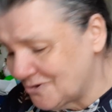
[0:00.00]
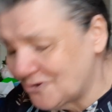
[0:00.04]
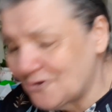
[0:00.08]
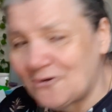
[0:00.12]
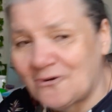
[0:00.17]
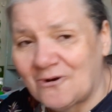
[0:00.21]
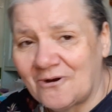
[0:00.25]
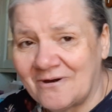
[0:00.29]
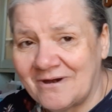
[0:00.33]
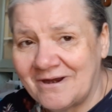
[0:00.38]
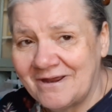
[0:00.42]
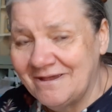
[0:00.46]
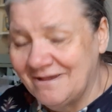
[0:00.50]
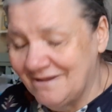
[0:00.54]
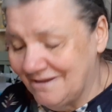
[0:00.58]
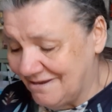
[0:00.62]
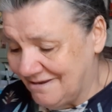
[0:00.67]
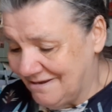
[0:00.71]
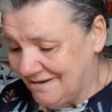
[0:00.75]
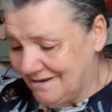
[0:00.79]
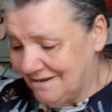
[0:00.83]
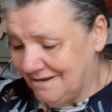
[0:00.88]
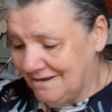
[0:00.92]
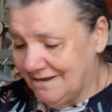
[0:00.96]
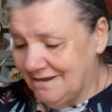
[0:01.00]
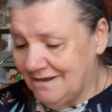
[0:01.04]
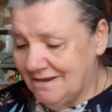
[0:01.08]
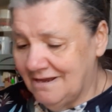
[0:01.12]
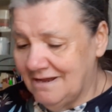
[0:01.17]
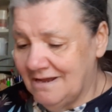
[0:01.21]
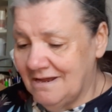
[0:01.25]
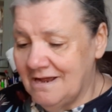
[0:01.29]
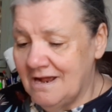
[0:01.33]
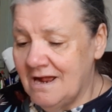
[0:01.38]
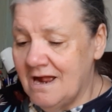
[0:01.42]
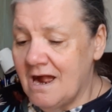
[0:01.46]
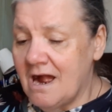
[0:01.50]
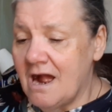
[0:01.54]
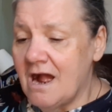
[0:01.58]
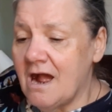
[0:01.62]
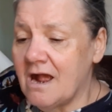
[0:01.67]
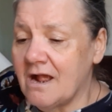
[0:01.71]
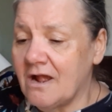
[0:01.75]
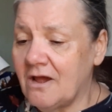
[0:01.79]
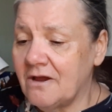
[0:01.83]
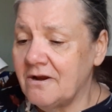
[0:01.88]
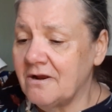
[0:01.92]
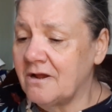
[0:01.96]
Sorry.
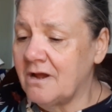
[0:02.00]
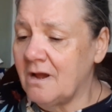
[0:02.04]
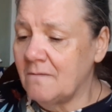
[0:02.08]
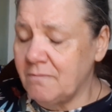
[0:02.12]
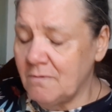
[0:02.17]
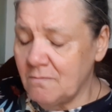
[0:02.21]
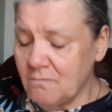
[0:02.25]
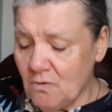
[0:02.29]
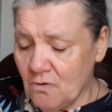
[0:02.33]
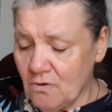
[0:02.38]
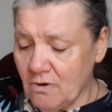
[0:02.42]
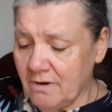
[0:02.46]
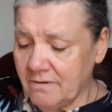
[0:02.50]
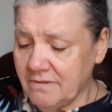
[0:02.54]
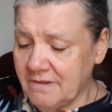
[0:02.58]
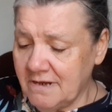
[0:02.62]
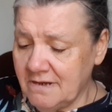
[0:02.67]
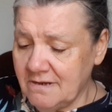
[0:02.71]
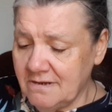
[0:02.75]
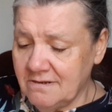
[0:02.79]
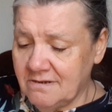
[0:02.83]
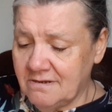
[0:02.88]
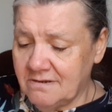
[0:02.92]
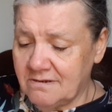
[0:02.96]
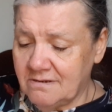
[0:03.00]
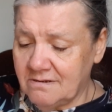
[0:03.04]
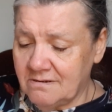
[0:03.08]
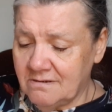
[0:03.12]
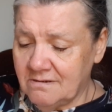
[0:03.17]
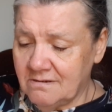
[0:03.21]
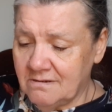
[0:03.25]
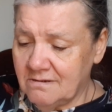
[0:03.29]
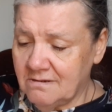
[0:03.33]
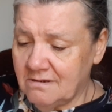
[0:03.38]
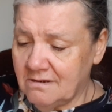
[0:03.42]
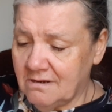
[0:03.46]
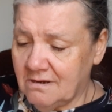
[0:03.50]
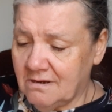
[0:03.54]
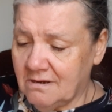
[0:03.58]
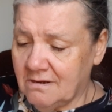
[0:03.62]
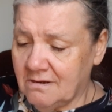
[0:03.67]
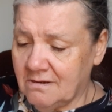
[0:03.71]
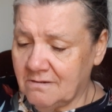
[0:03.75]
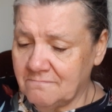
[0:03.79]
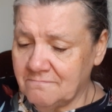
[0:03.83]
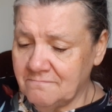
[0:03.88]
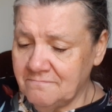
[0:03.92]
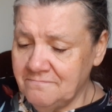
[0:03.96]
I got a couple more of these.
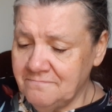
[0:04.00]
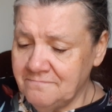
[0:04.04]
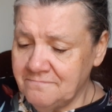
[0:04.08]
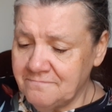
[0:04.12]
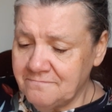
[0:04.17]
I'm